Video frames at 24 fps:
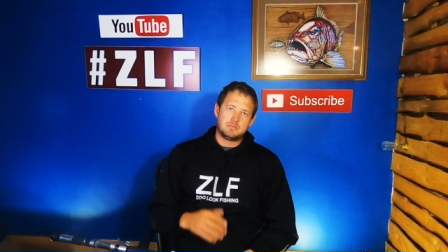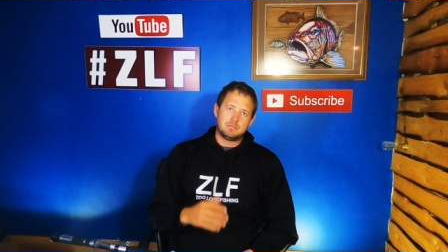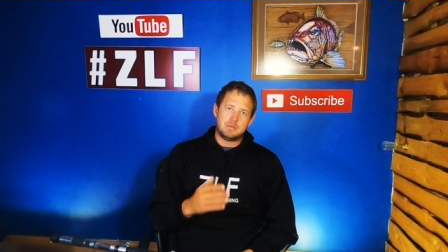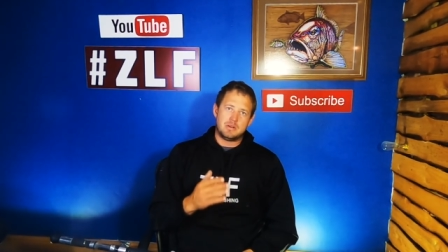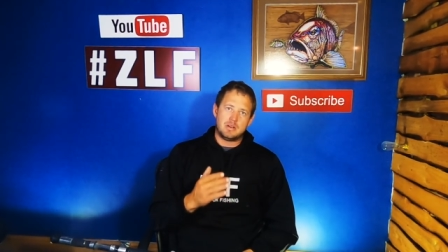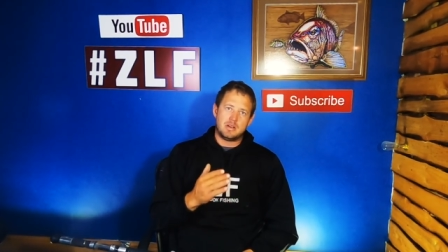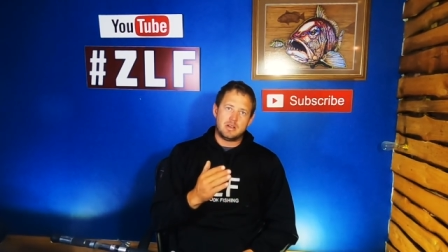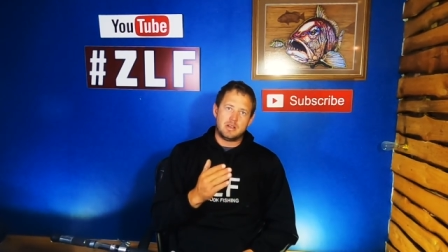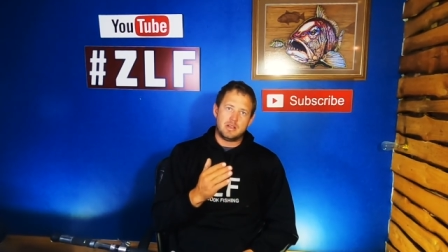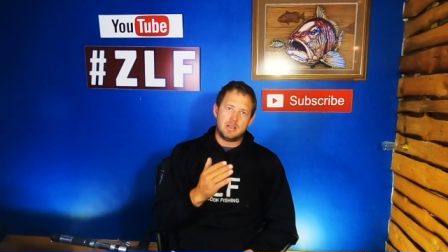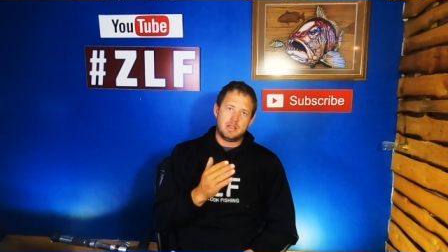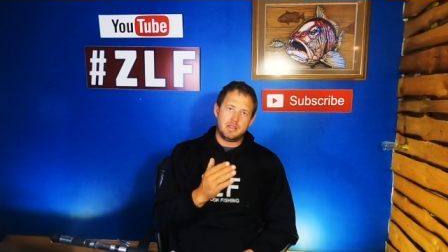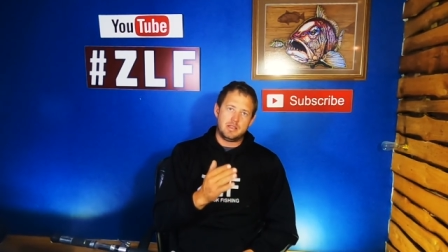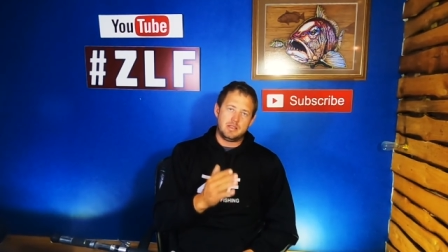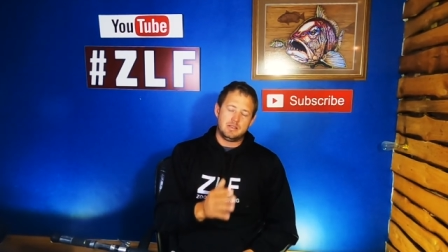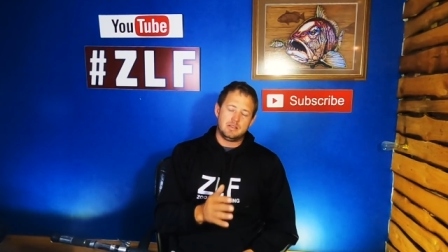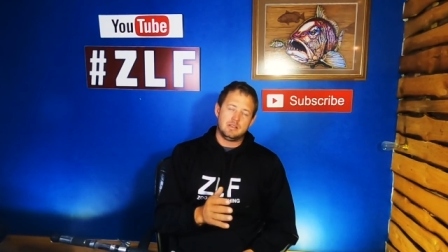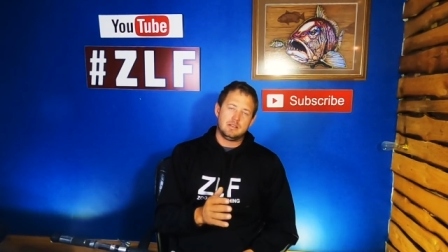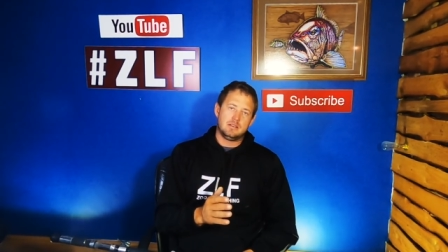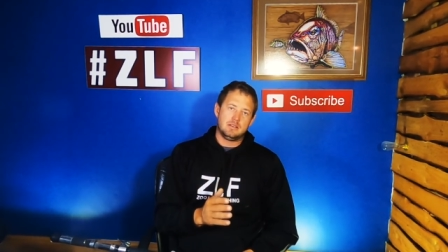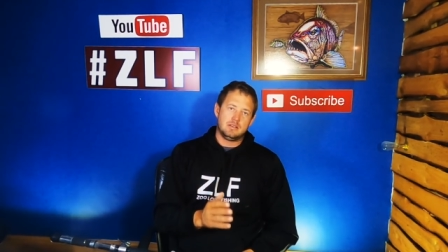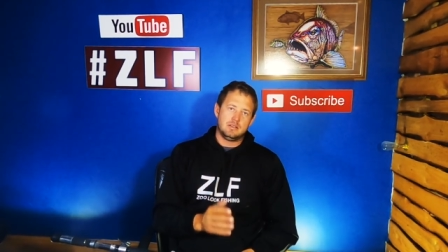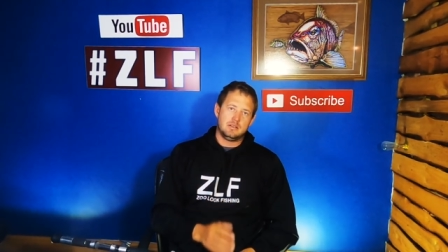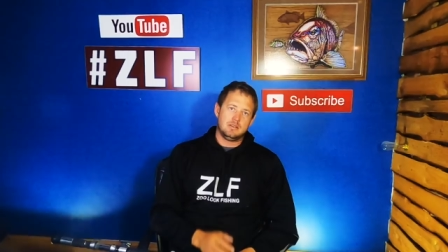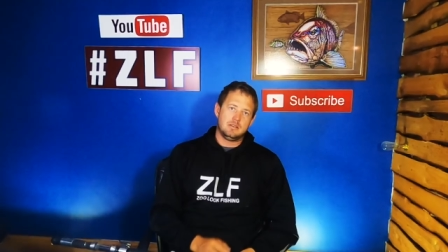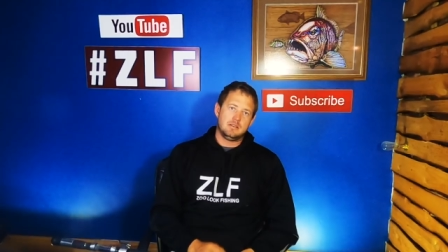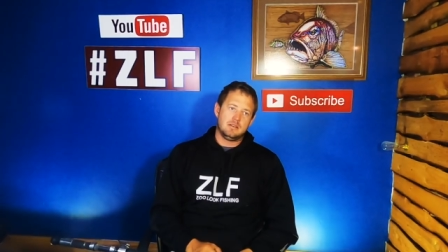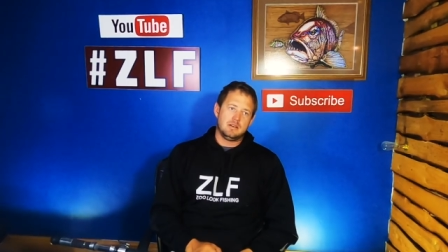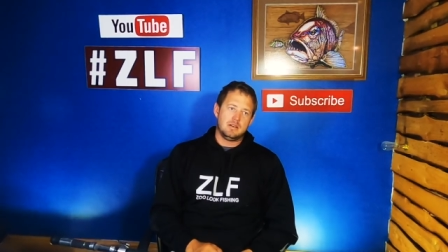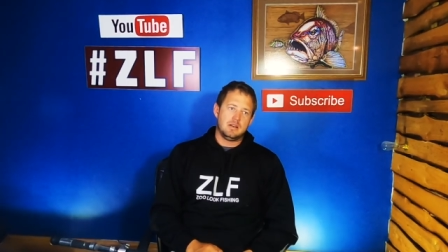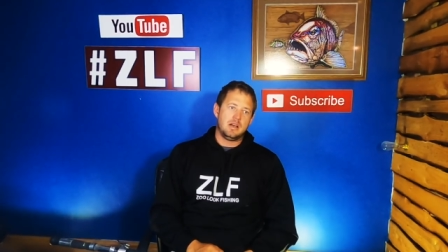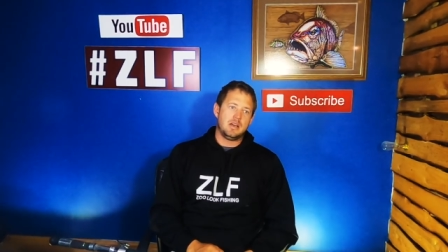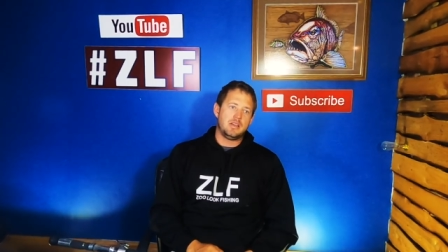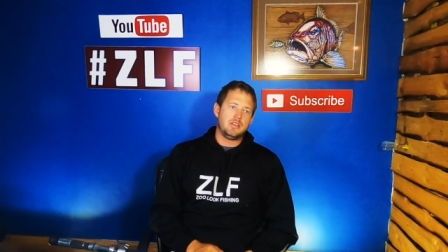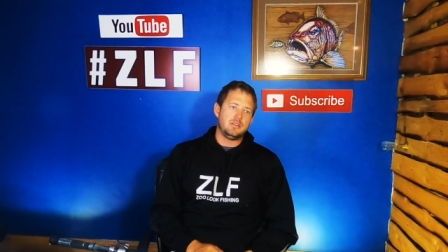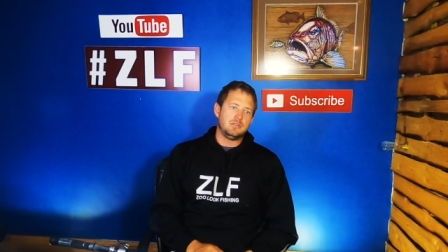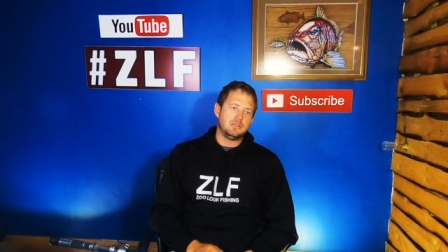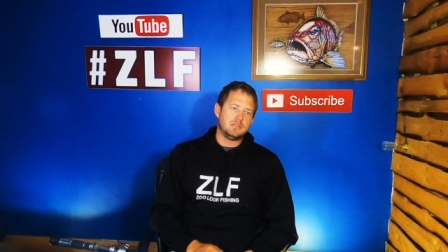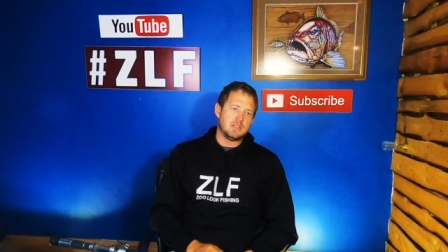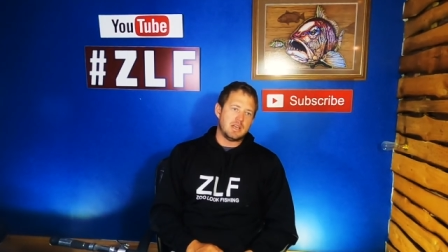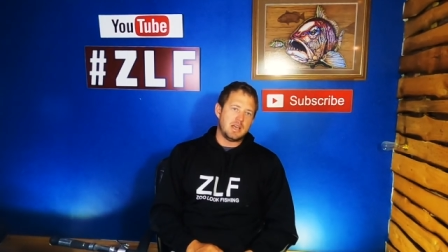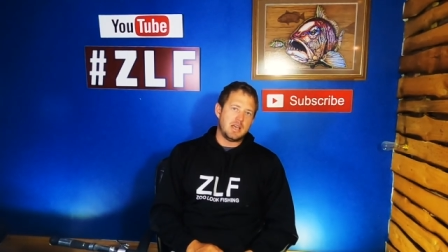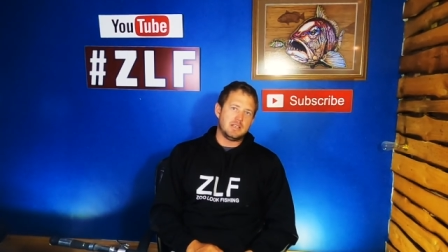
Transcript: My I use an